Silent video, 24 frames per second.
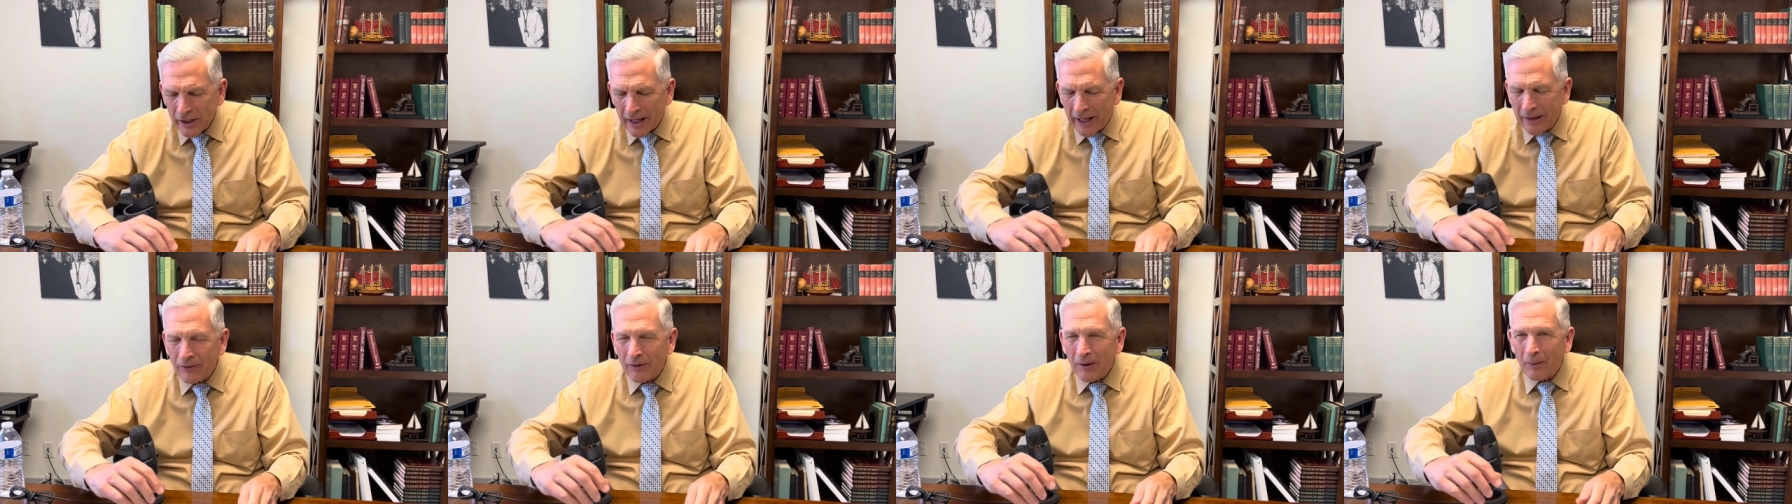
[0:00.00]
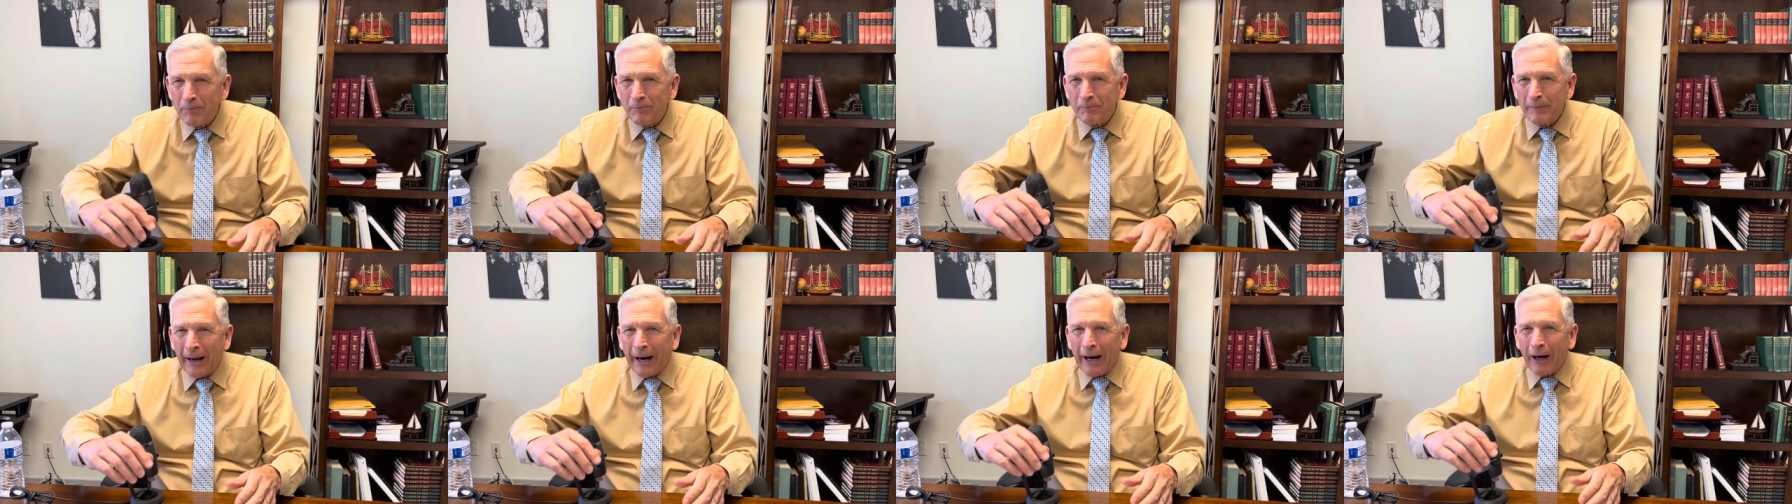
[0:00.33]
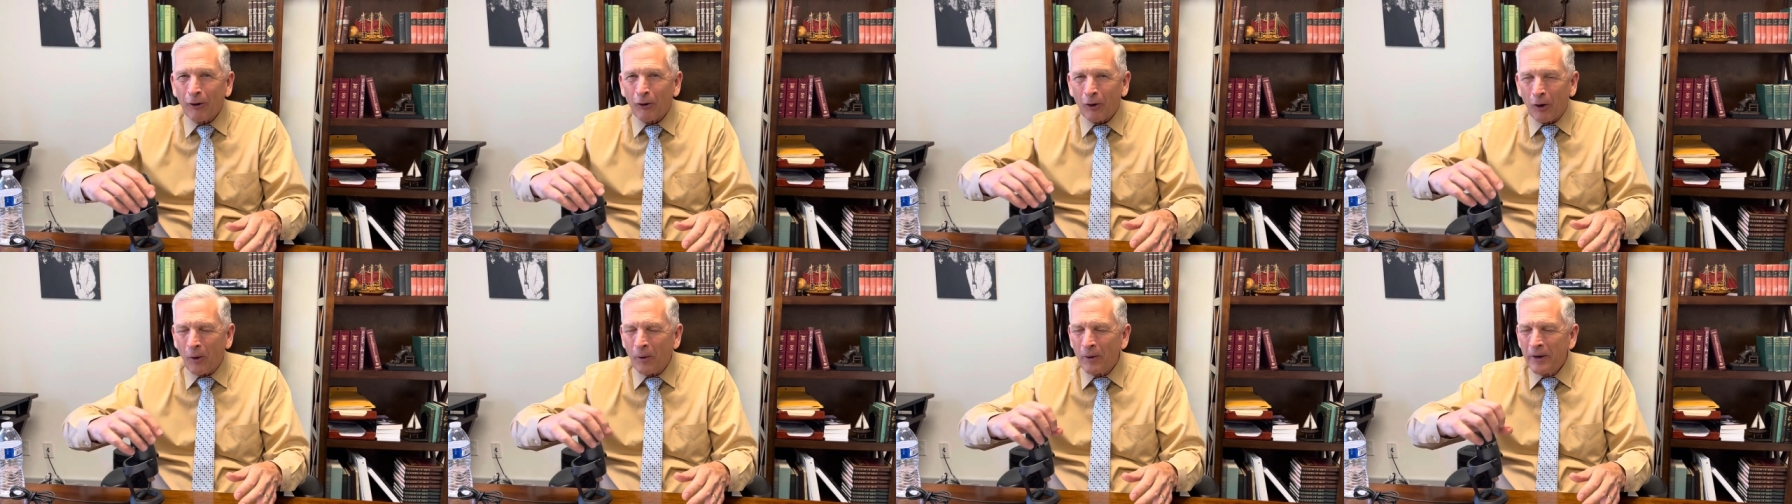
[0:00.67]
and the
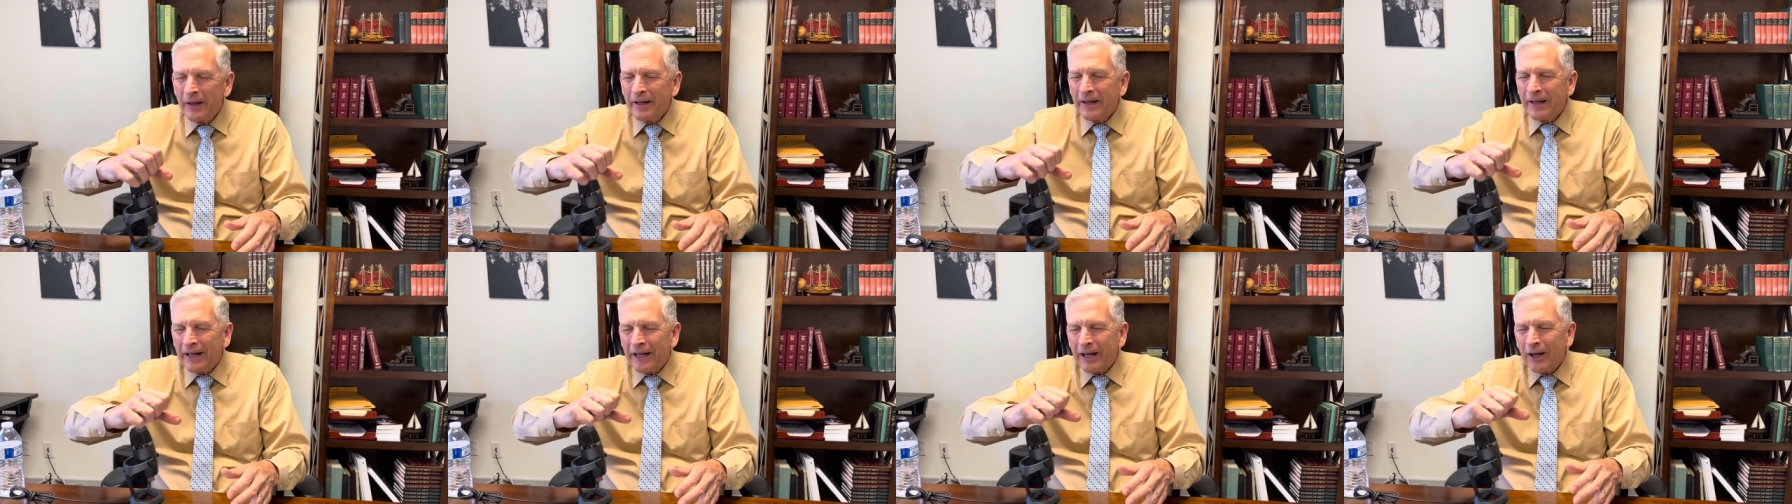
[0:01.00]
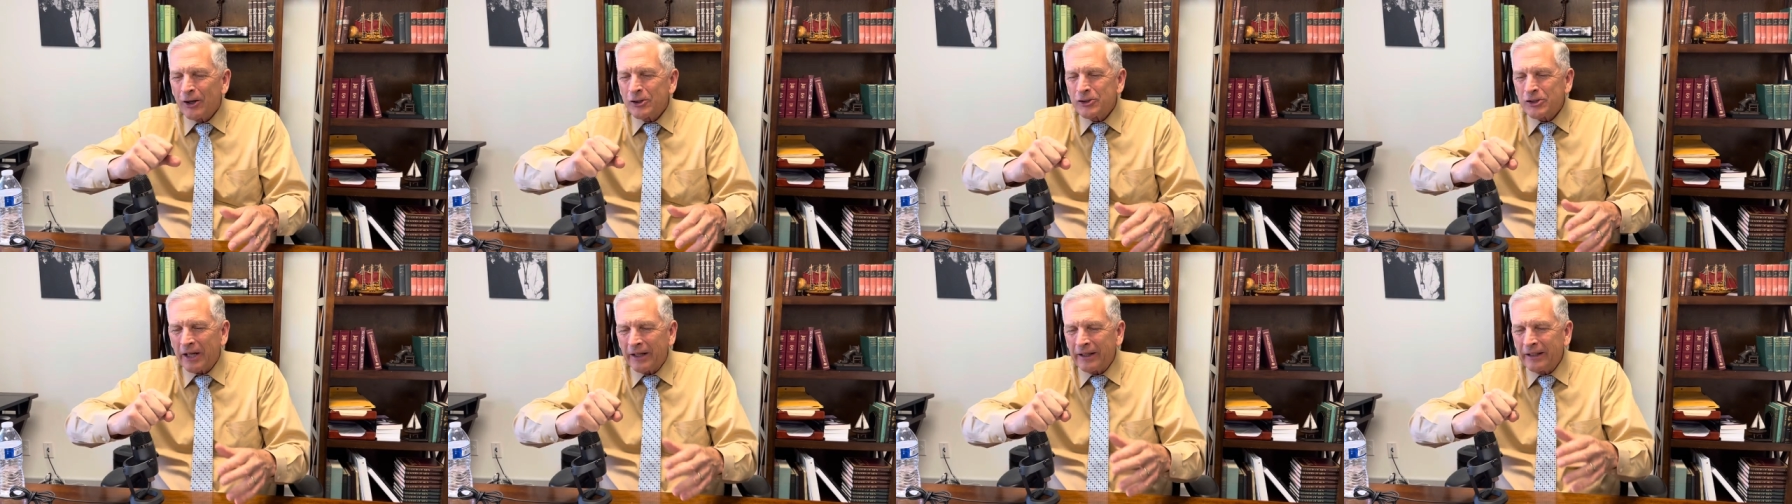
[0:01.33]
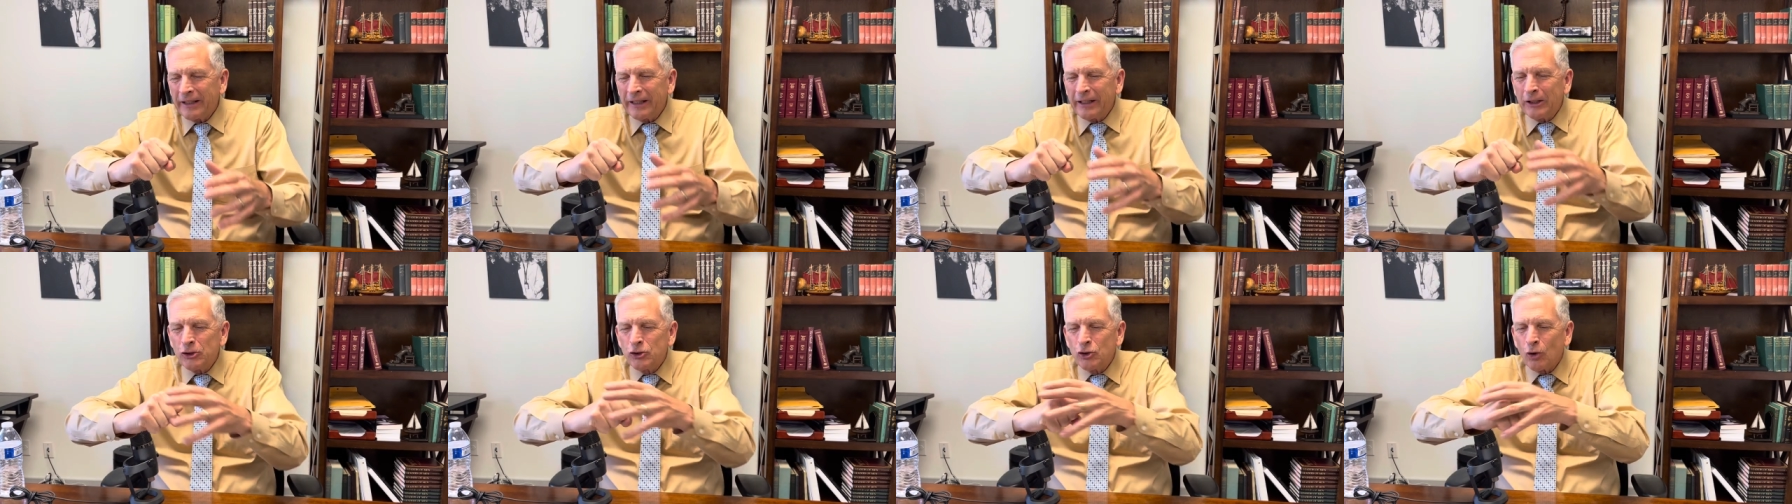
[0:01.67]
marrow. Here's a
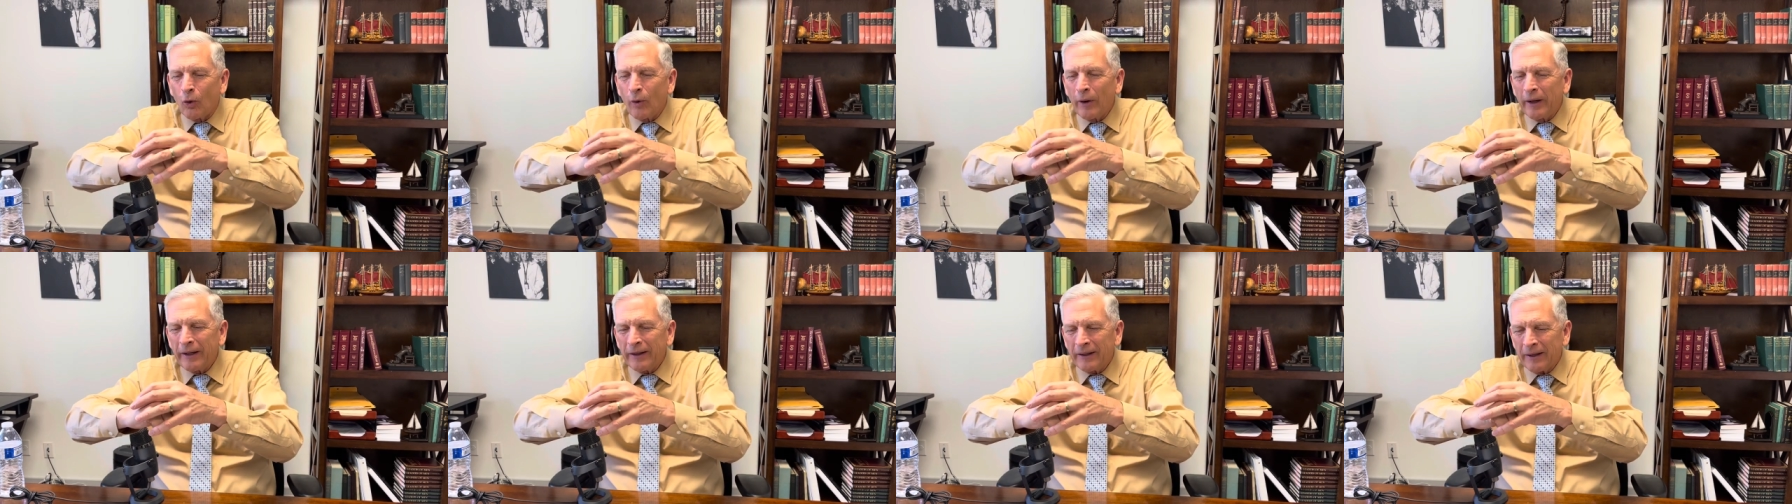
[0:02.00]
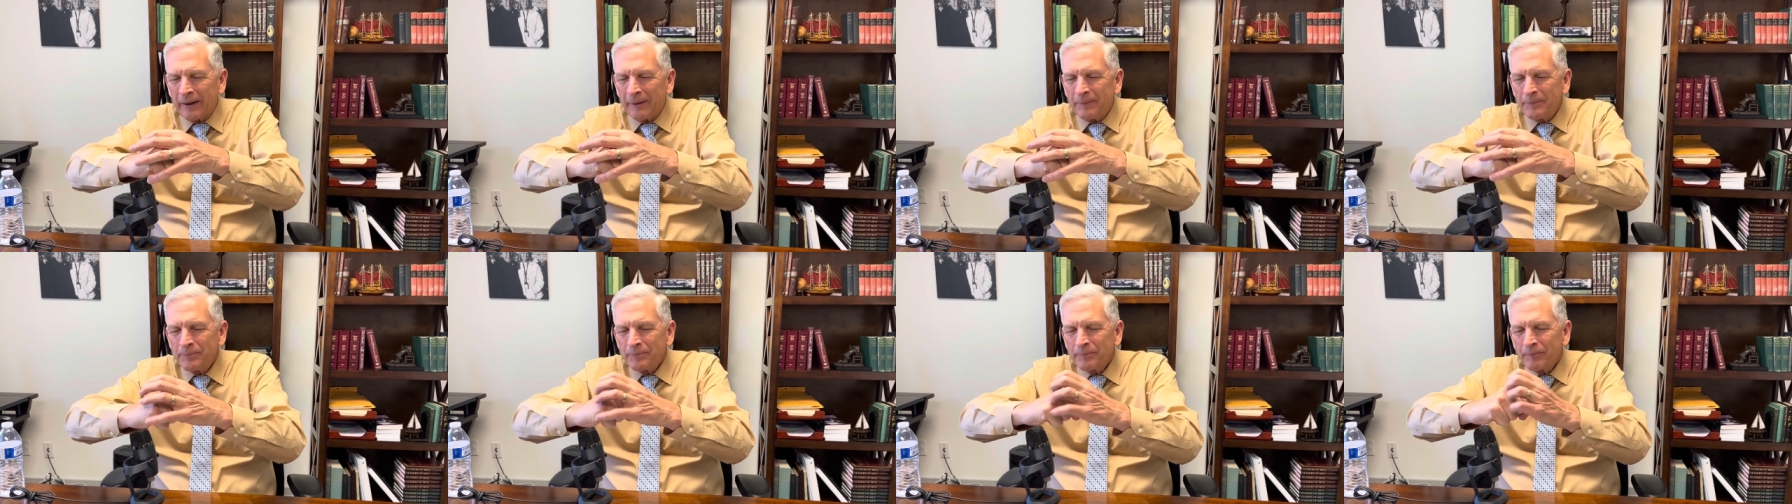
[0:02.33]
knee joint and a,